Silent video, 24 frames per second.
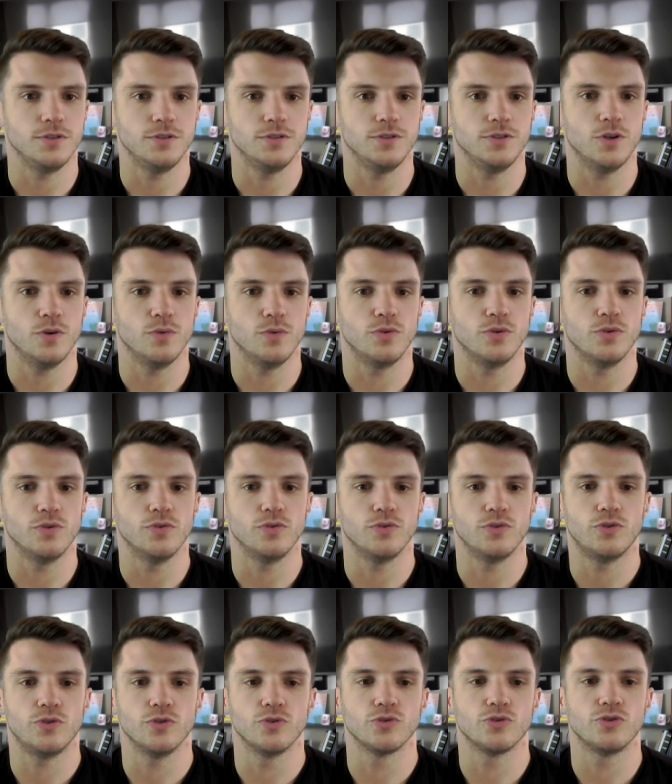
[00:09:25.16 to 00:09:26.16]
you know, the,
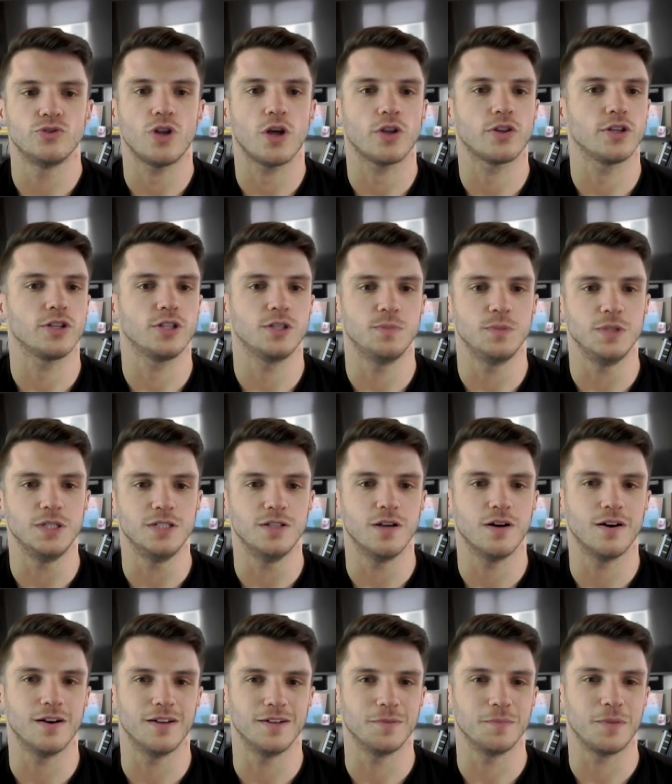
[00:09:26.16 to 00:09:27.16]
there's nothing to be
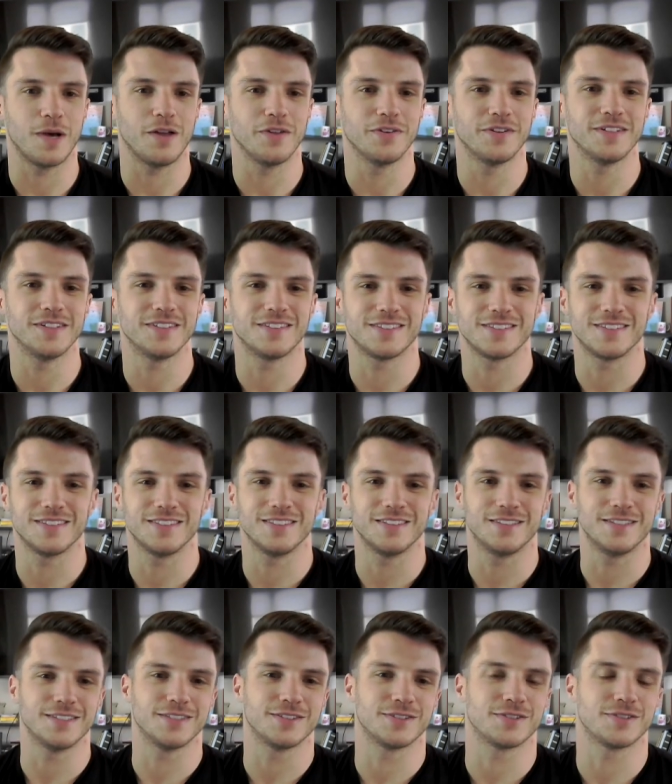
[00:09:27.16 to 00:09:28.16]
done about this
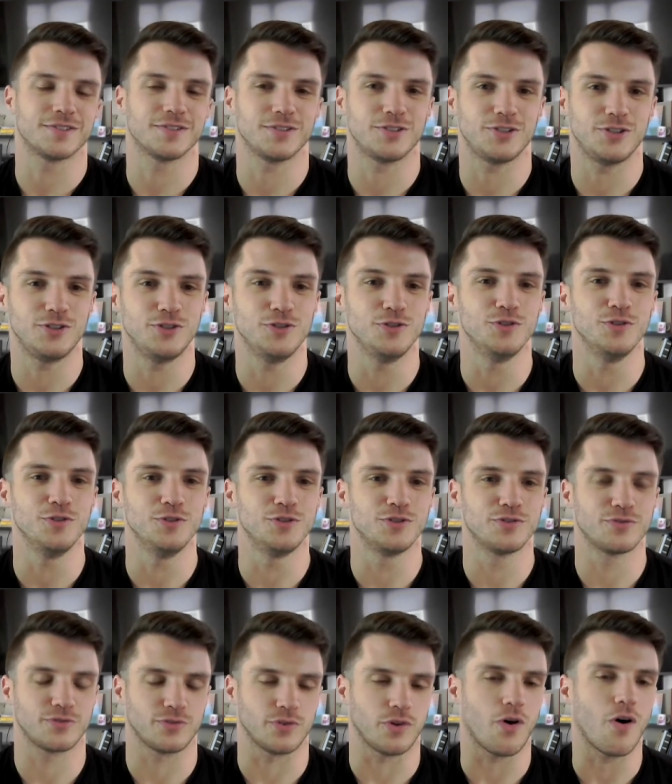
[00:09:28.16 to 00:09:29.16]
this huge
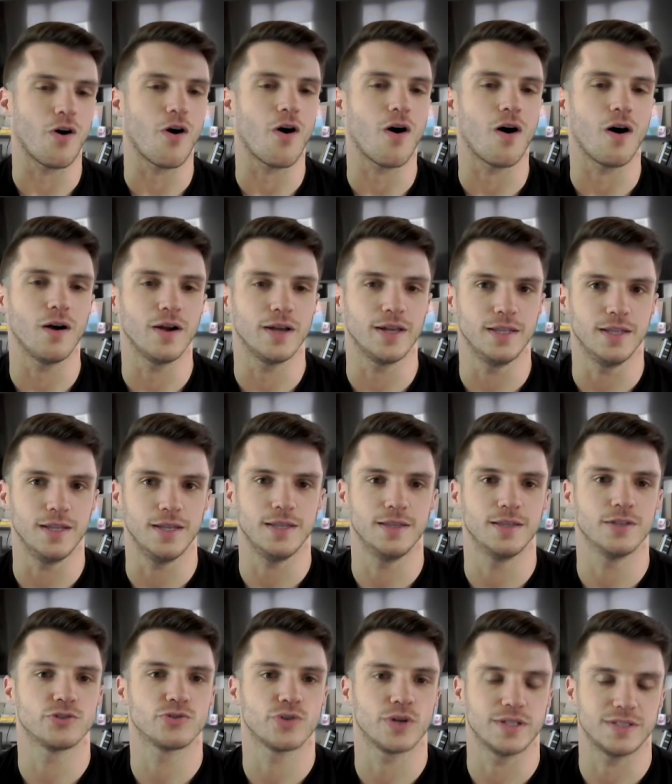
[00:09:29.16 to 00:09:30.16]
flaw in, in the
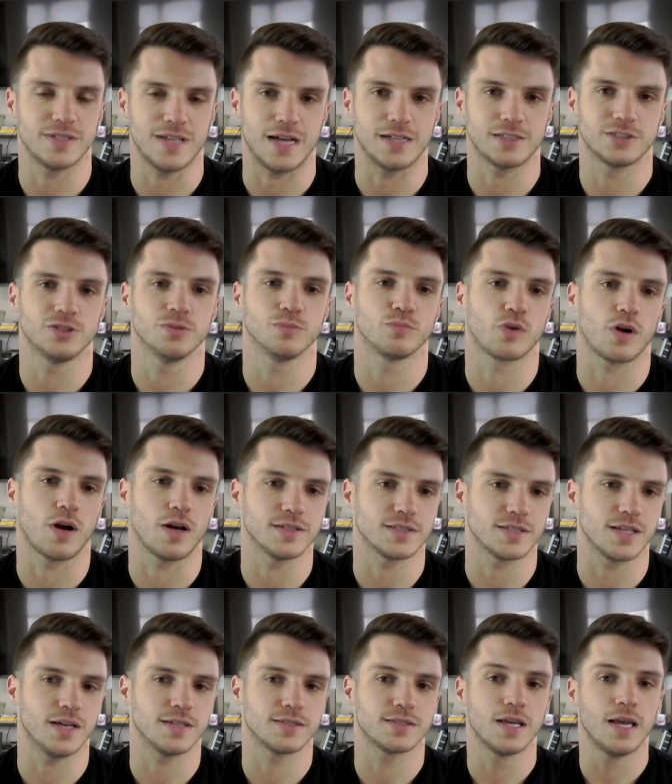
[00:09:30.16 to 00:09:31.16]
transaction
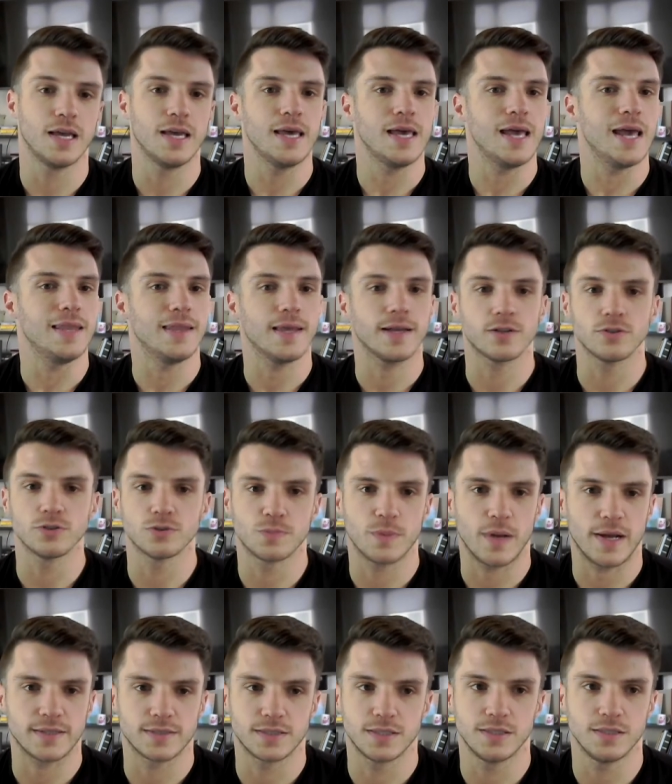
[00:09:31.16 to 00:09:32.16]
process. And that goes
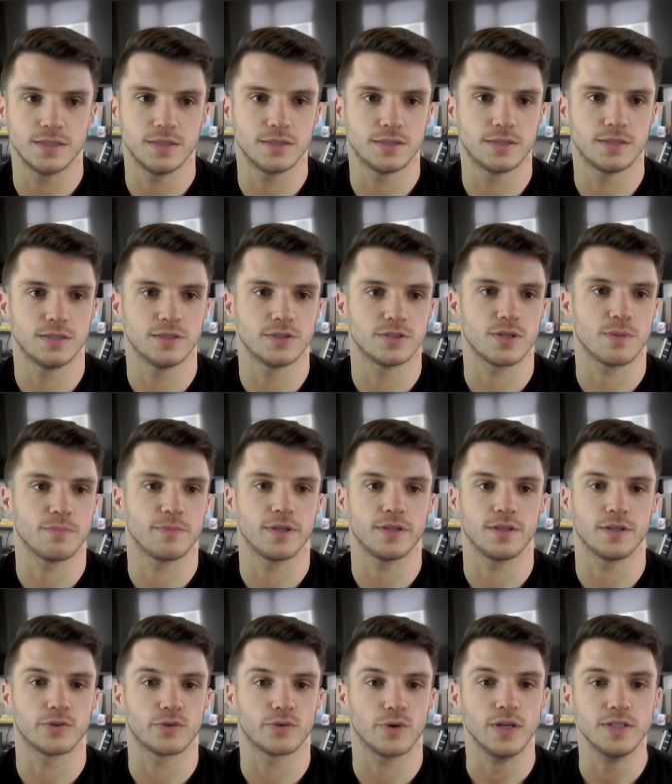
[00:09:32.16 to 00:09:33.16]
back to, to something
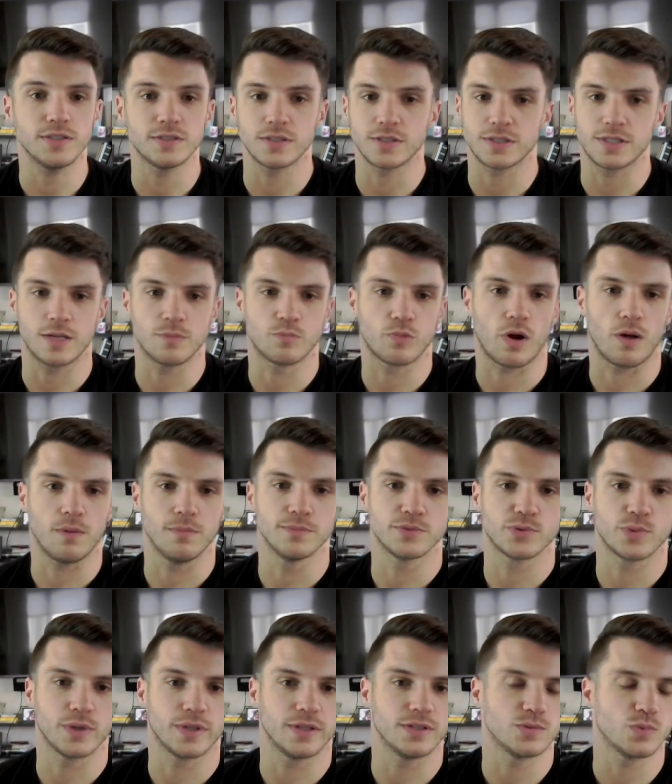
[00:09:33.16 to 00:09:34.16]
that Craigslist had problems
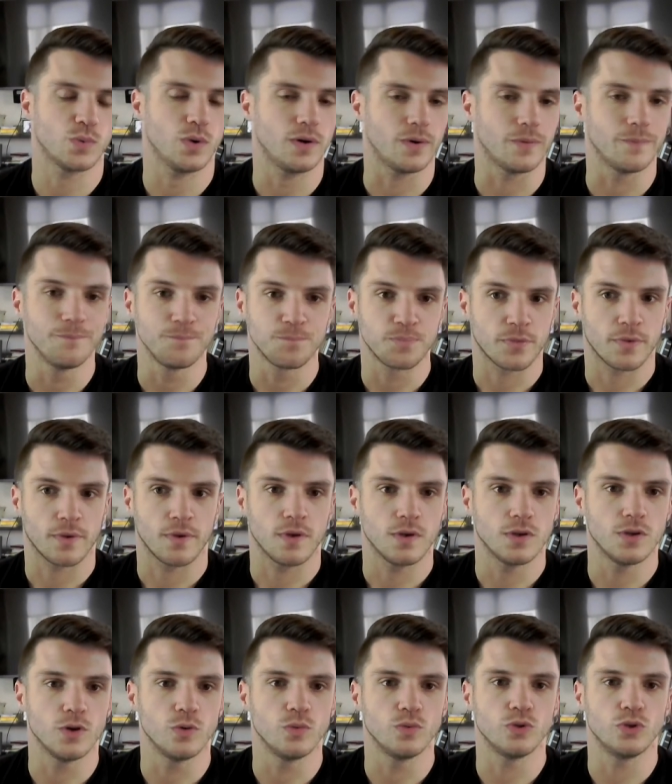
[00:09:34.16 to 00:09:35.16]
with as well.
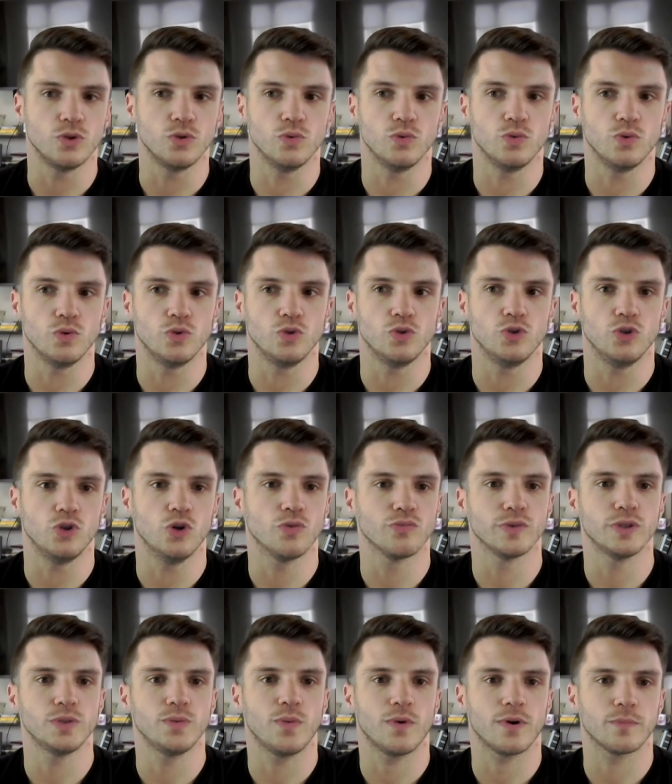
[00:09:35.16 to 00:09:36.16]
You know, you, you don't
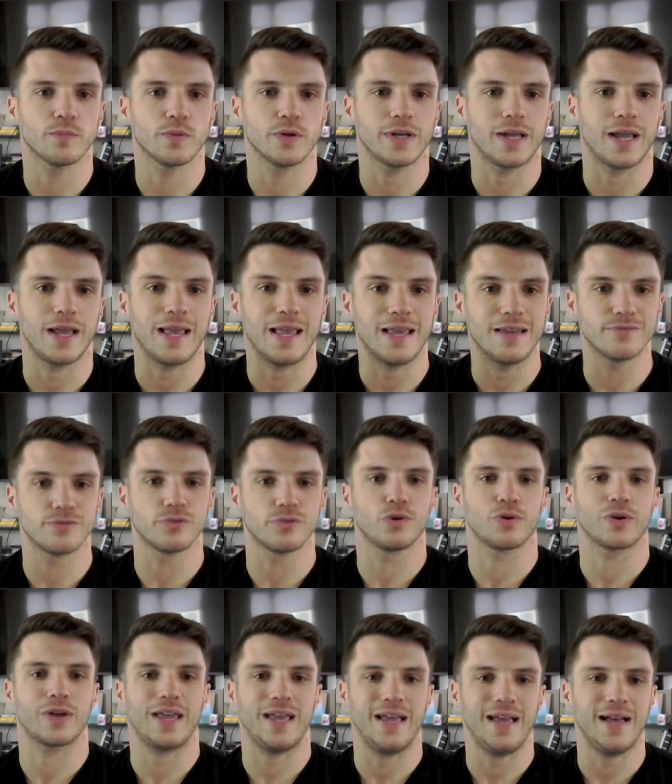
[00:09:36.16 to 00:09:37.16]
really want to bring a handful of
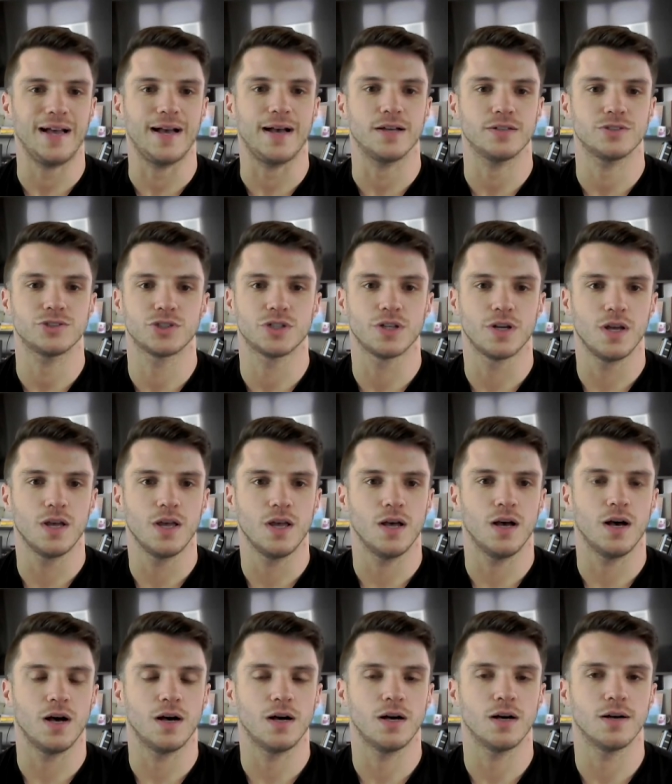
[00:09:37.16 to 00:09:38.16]
cash
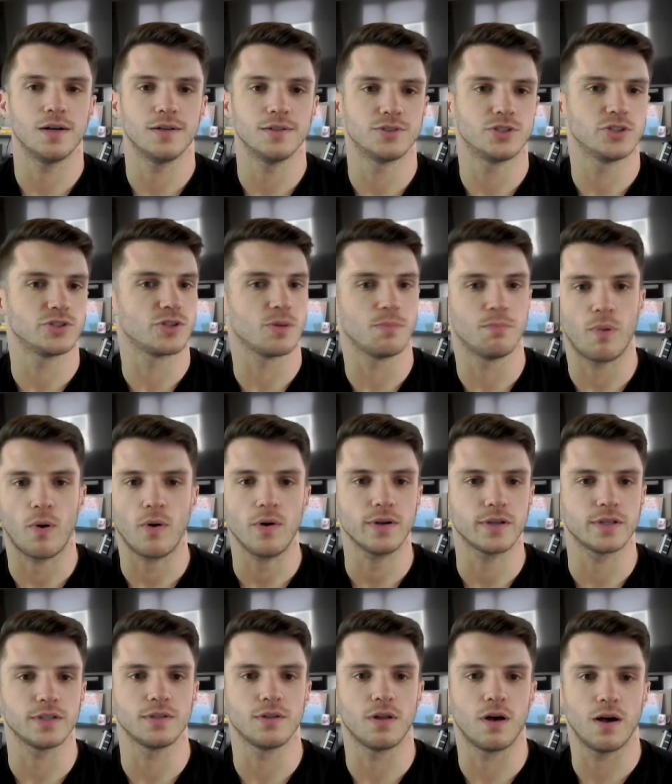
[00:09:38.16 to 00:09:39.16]
uh, to some
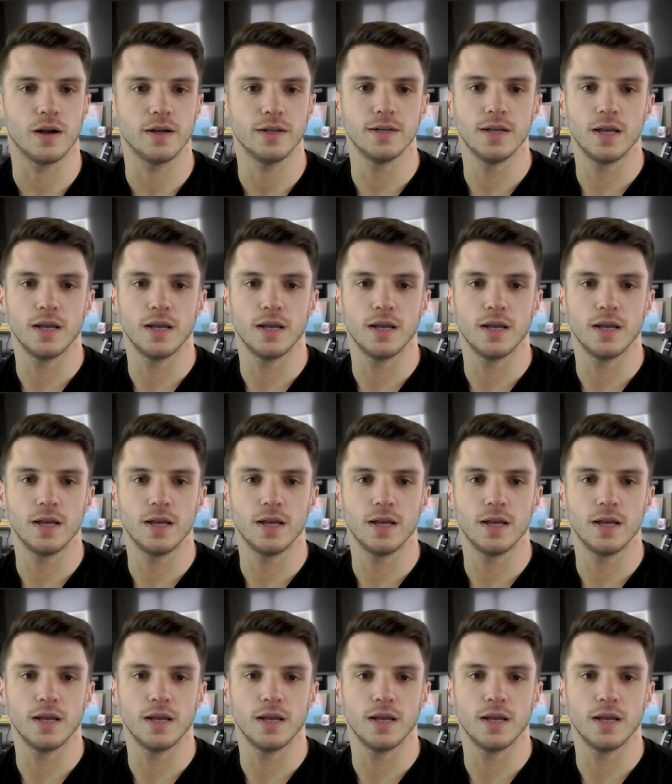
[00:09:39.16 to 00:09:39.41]
parking lot